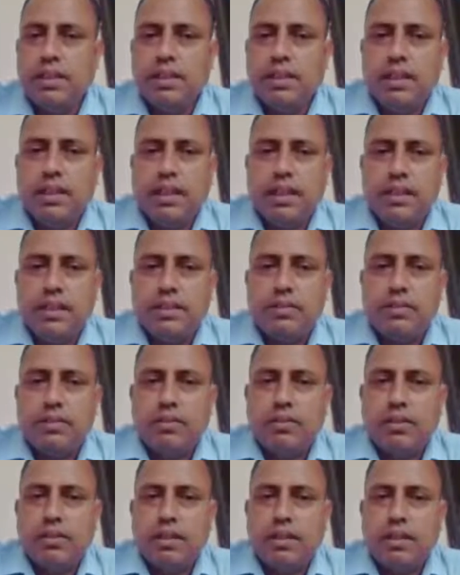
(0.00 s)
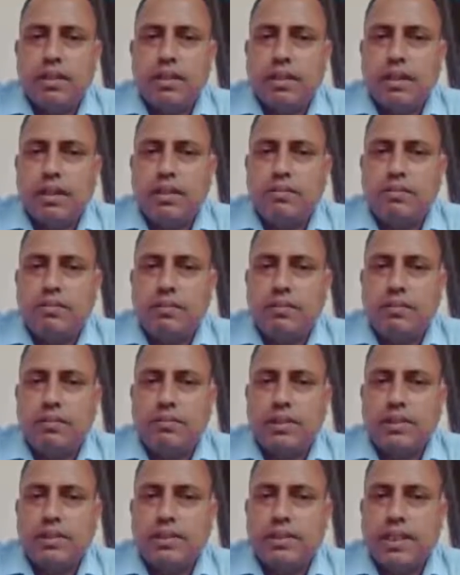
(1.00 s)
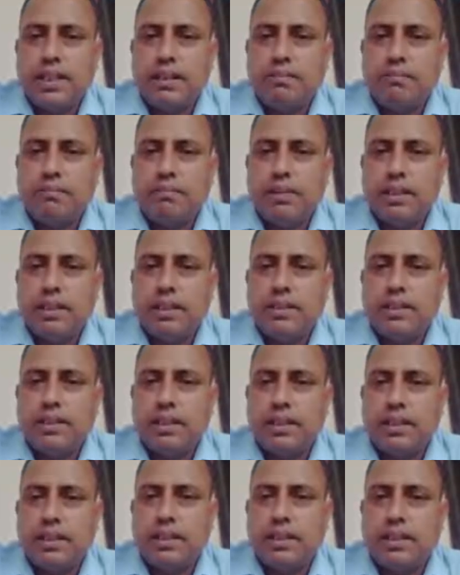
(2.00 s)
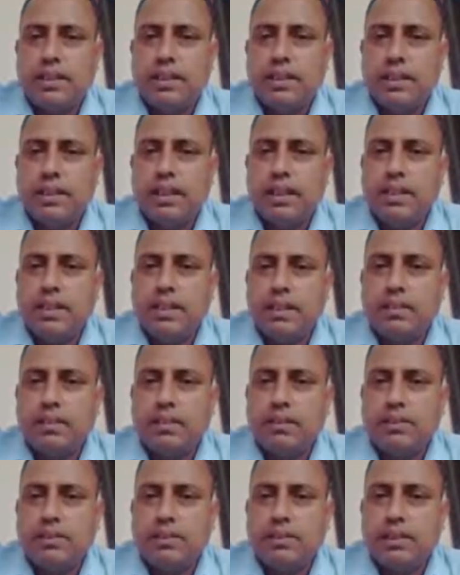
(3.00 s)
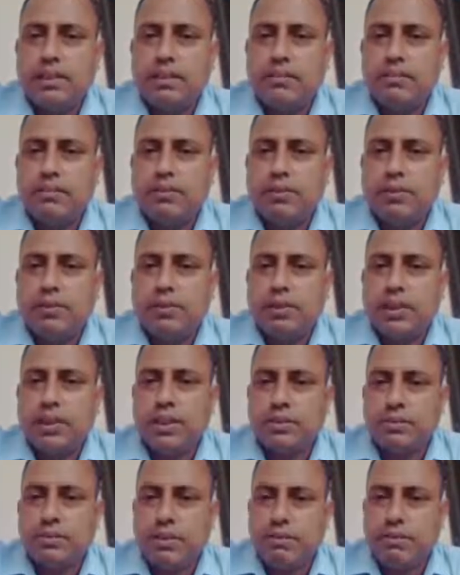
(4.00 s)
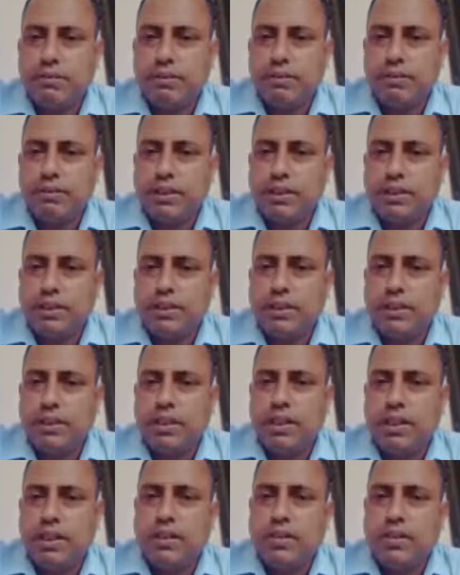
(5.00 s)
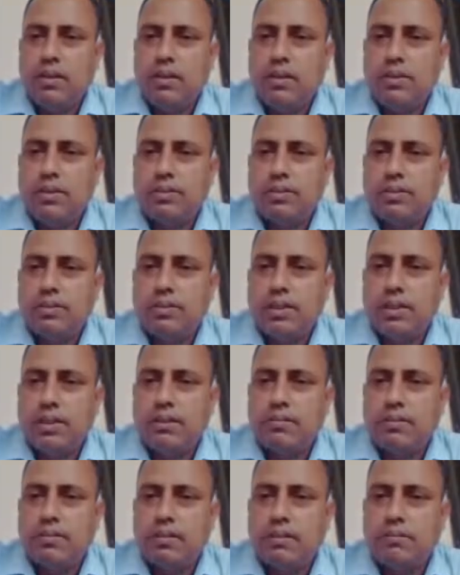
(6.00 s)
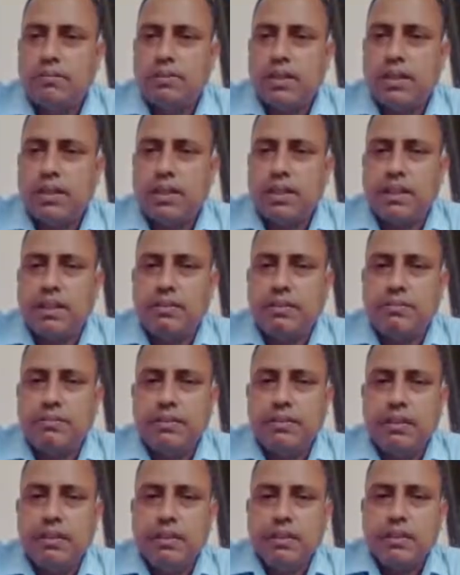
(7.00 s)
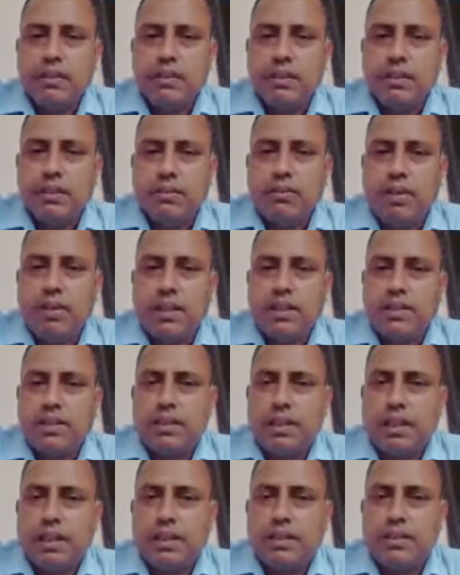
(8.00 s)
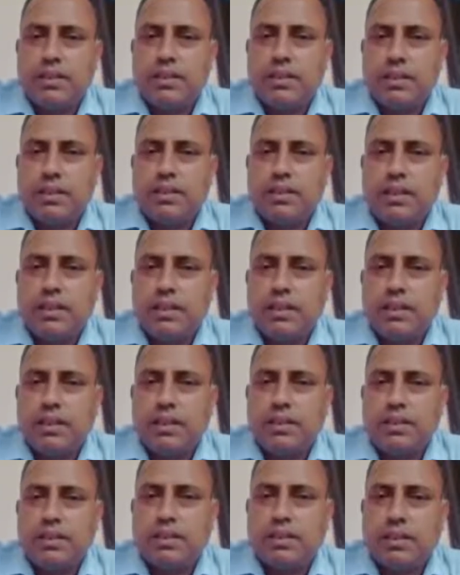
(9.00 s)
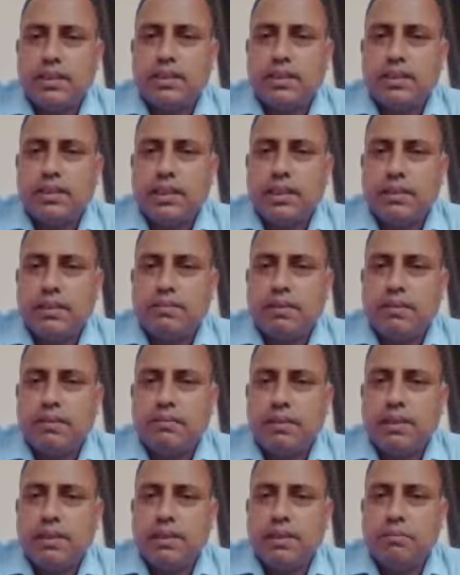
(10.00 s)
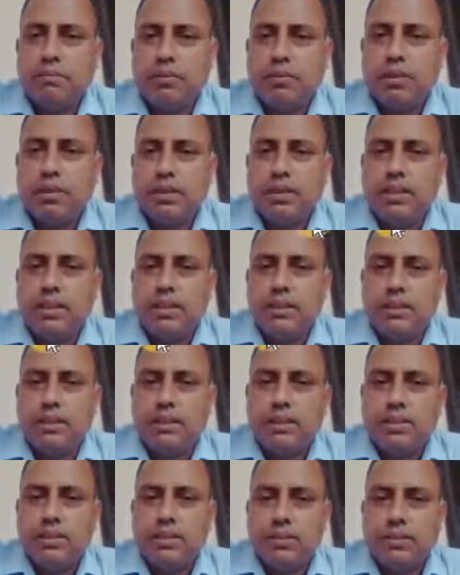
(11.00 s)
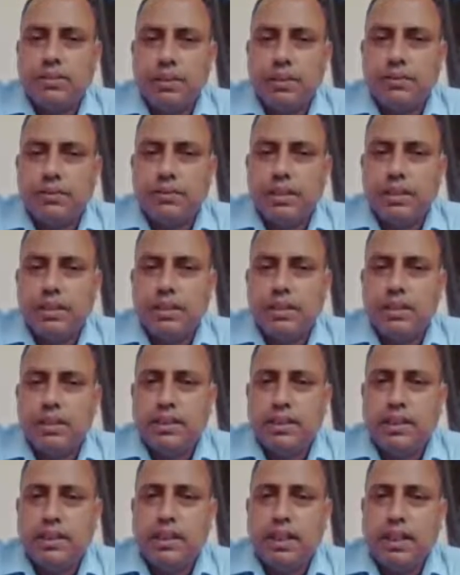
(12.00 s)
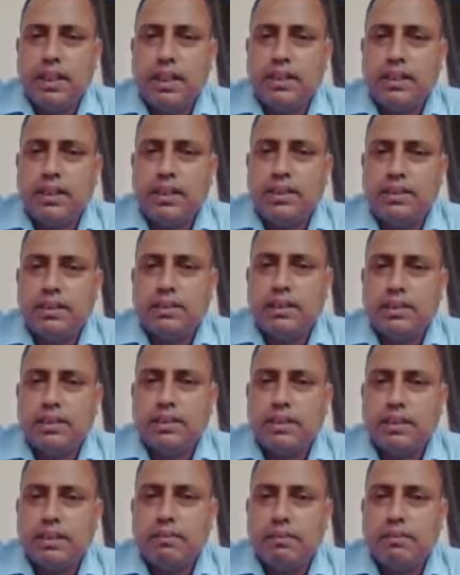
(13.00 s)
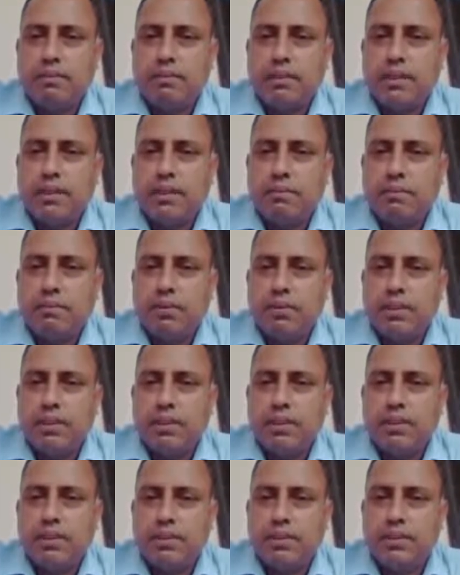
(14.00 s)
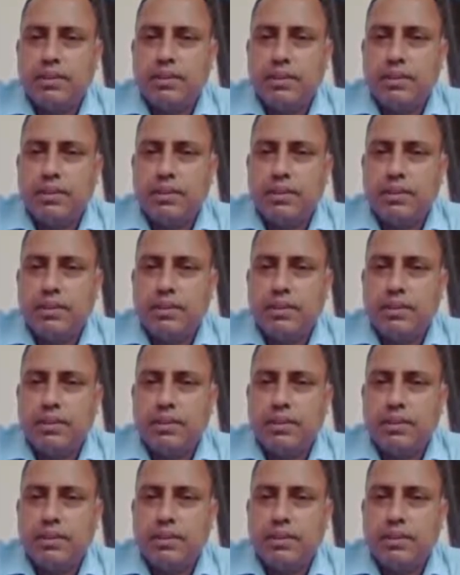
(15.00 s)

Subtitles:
and draw the graph of the same by taking the constant force as 5 units. Also read from the graph the work done when the distance traveled by the body is 2 units and the distance traveled by the body is 0